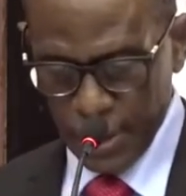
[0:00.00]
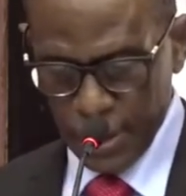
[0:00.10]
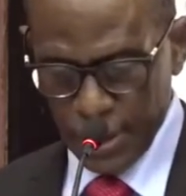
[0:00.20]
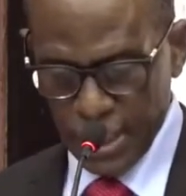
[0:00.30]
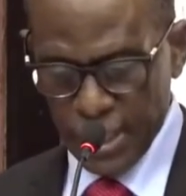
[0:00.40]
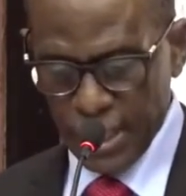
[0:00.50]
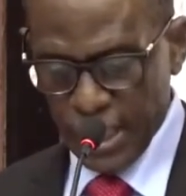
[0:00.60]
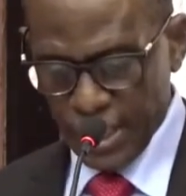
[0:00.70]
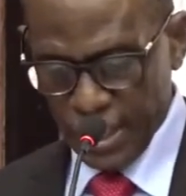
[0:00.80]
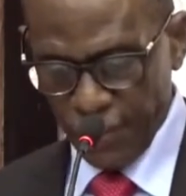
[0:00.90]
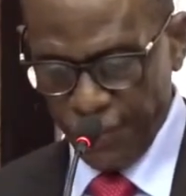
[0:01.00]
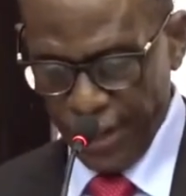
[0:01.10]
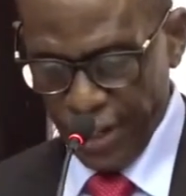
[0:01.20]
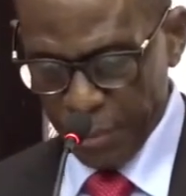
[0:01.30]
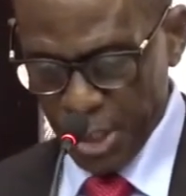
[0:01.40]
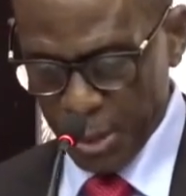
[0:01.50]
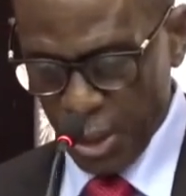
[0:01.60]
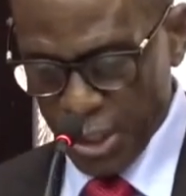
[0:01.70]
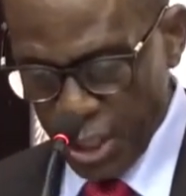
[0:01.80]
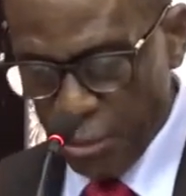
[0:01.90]
Just need to find out,
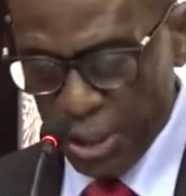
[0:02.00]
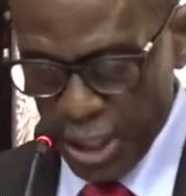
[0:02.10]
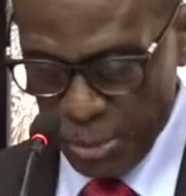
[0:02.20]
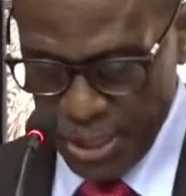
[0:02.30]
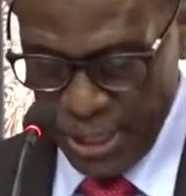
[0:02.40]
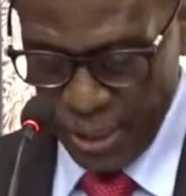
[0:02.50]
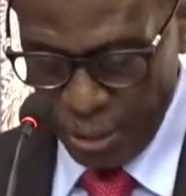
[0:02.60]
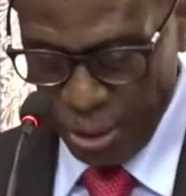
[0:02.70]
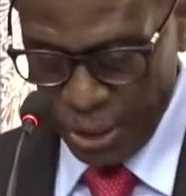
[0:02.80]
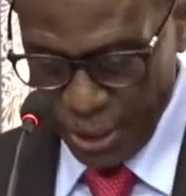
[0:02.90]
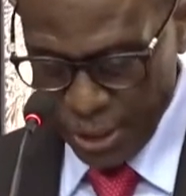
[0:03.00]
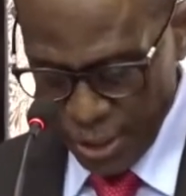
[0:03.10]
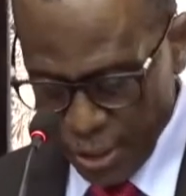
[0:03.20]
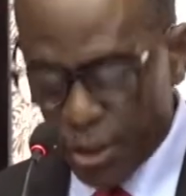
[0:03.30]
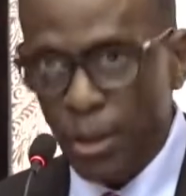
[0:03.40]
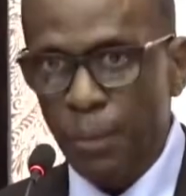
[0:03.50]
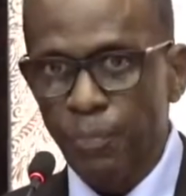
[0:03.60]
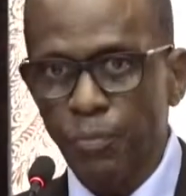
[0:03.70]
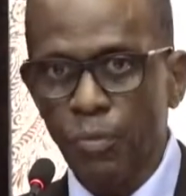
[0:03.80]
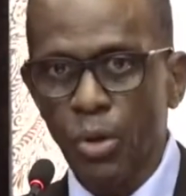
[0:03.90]
because three things were said. Three things.
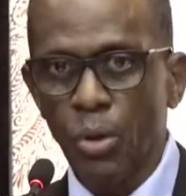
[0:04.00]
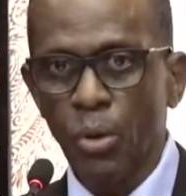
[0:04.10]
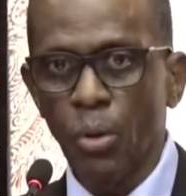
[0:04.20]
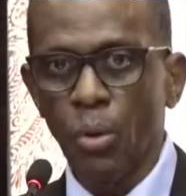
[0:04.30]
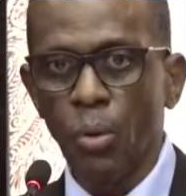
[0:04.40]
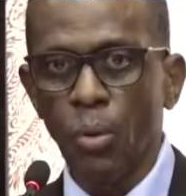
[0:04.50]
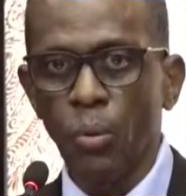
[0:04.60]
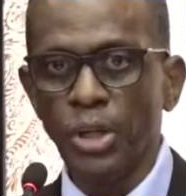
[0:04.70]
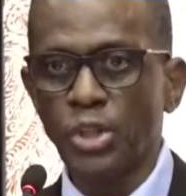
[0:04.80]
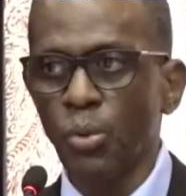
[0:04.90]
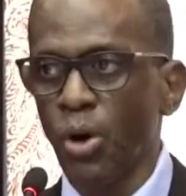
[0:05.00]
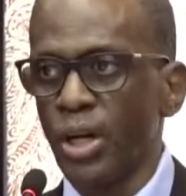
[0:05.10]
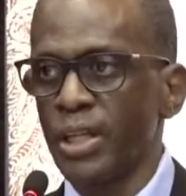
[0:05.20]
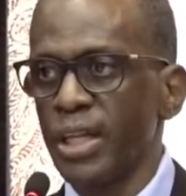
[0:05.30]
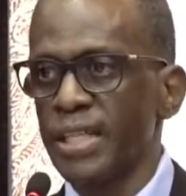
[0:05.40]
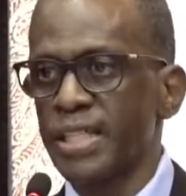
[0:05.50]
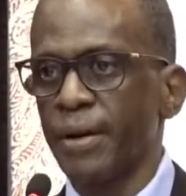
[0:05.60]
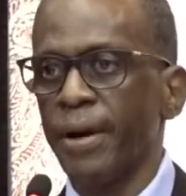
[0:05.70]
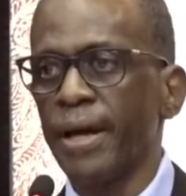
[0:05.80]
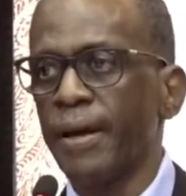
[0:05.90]
Which one is
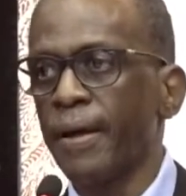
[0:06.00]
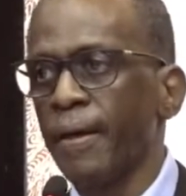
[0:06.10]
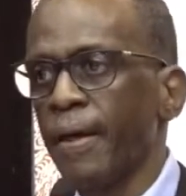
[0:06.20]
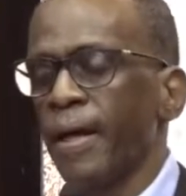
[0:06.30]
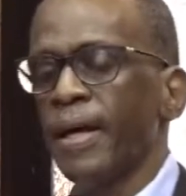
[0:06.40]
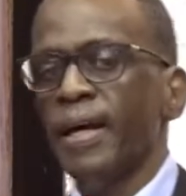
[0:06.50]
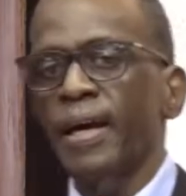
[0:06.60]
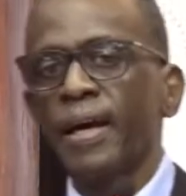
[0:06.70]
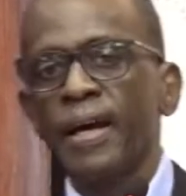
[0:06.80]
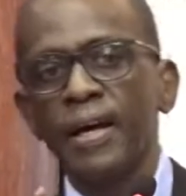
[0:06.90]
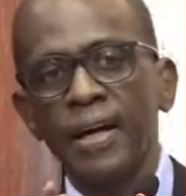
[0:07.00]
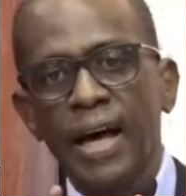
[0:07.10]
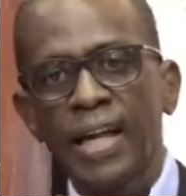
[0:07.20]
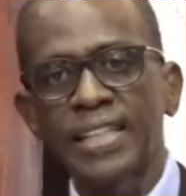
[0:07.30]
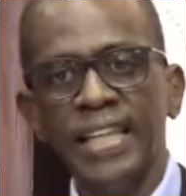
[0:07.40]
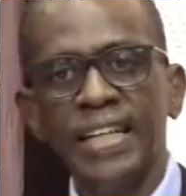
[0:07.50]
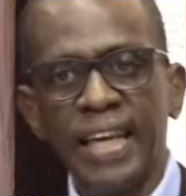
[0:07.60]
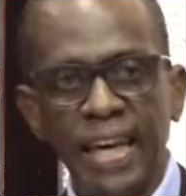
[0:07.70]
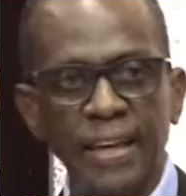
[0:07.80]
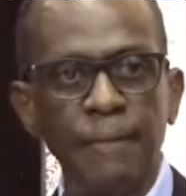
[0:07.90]
correct? I'll say it
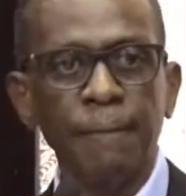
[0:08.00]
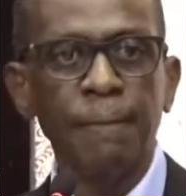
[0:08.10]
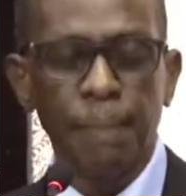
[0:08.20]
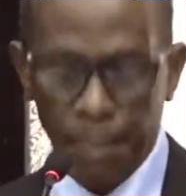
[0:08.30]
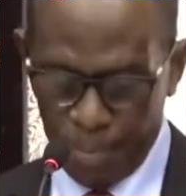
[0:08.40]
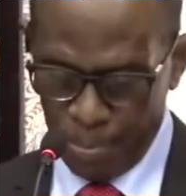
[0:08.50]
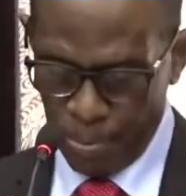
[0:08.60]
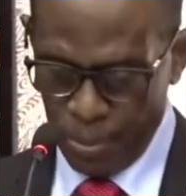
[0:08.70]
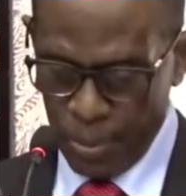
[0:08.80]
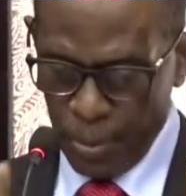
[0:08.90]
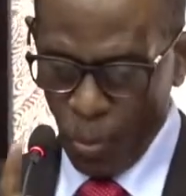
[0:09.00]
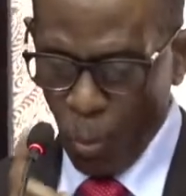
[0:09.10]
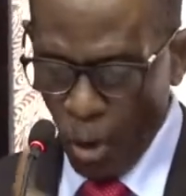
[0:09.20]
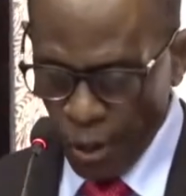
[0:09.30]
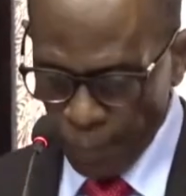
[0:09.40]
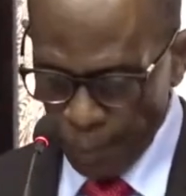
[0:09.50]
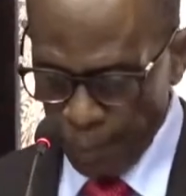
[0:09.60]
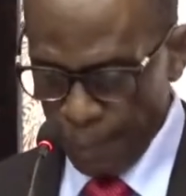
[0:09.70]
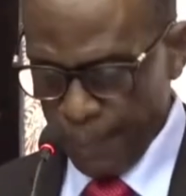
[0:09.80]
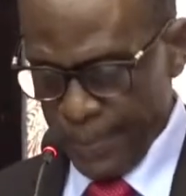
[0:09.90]
again. One,
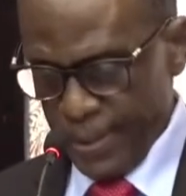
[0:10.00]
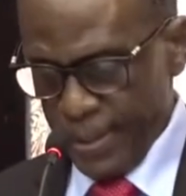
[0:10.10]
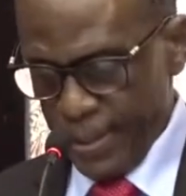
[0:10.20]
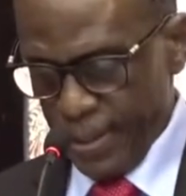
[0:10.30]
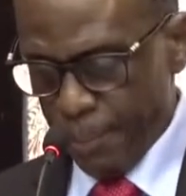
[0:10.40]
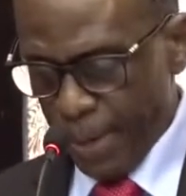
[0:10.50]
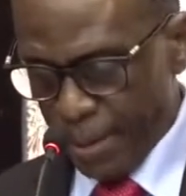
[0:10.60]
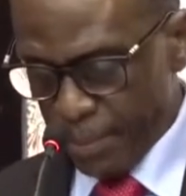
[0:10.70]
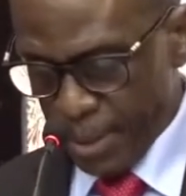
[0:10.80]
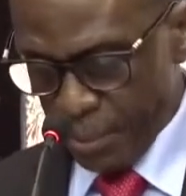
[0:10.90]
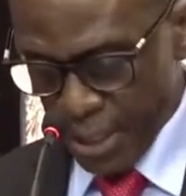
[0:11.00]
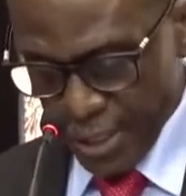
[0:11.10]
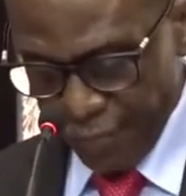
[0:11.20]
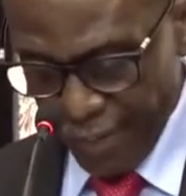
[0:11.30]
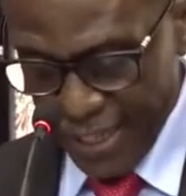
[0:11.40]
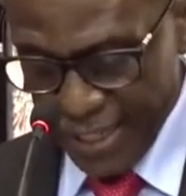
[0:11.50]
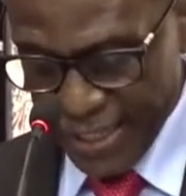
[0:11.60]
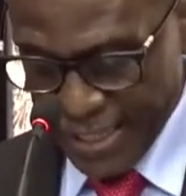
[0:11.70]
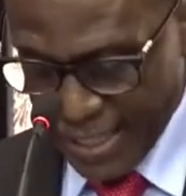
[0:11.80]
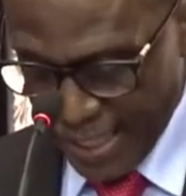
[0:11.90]
the Minister of Finance
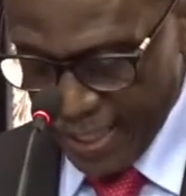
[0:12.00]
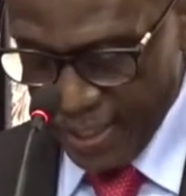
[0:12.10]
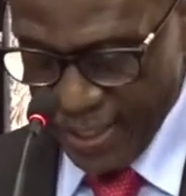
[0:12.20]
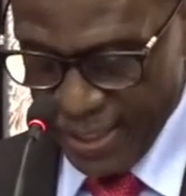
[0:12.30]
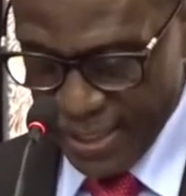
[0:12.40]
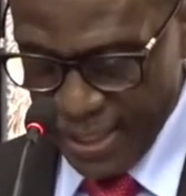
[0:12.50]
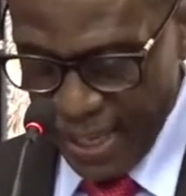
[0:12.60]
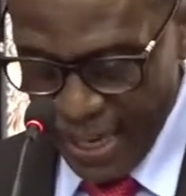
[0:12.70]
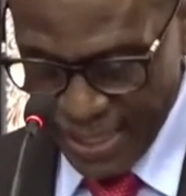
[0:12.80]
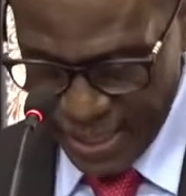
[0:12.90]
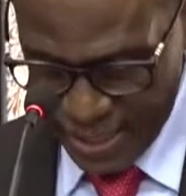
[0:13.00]
said his last